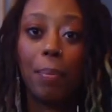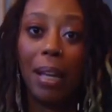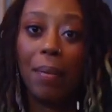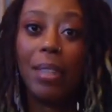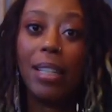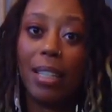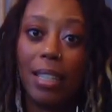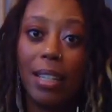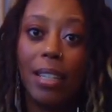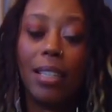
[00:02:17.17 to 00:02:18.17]
play with the
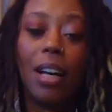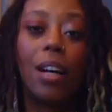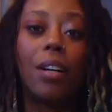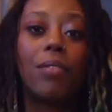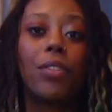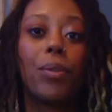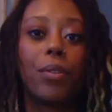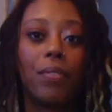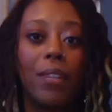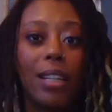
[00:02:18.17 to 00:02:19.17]
distance of your
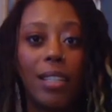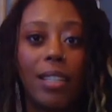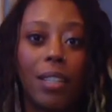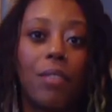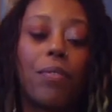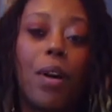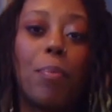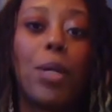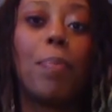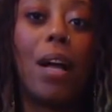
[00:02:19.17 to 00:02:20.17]
feet from
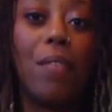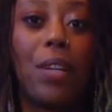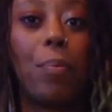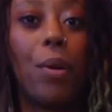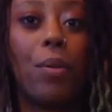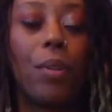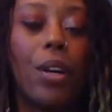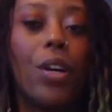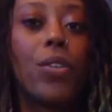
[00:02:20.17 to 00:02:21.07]
your pelvic bone.